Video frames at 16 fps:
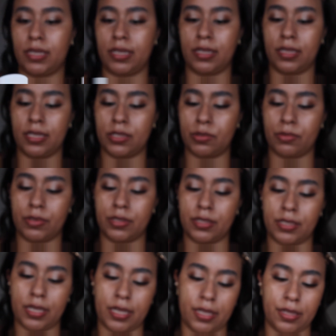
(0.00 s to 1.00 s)
and this
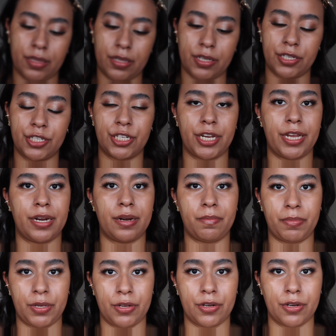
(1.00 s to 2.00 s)
one's in the shade
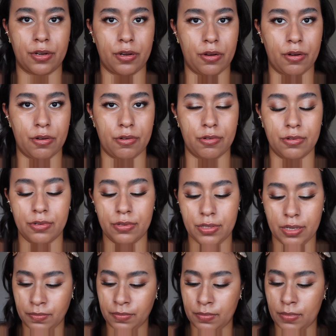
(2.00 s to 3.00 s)
Pure Gold.
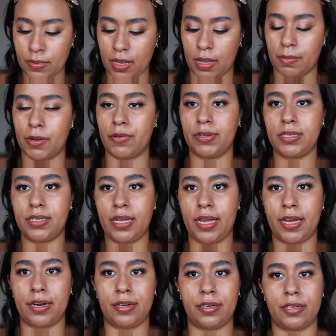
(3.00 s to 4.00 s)
I'm going to
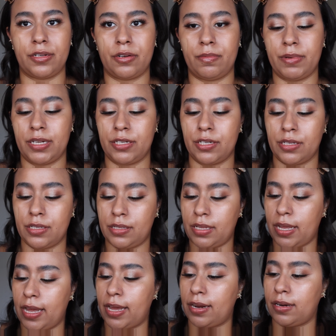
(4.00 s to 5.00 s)
add a little bit just to
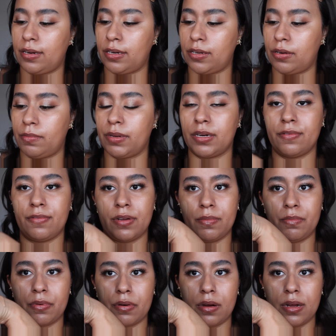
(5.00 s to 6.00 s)
add a little bit of a
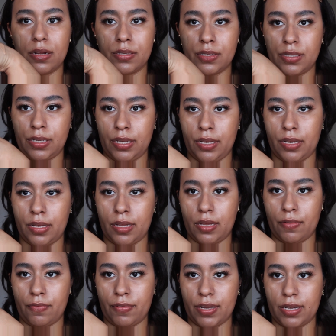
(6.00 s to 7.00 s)
bronzing
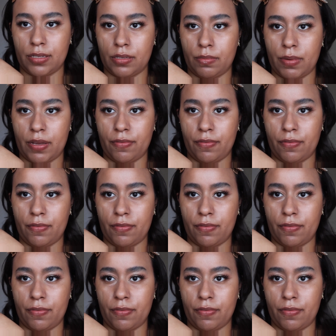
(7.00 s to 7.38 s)
effect to my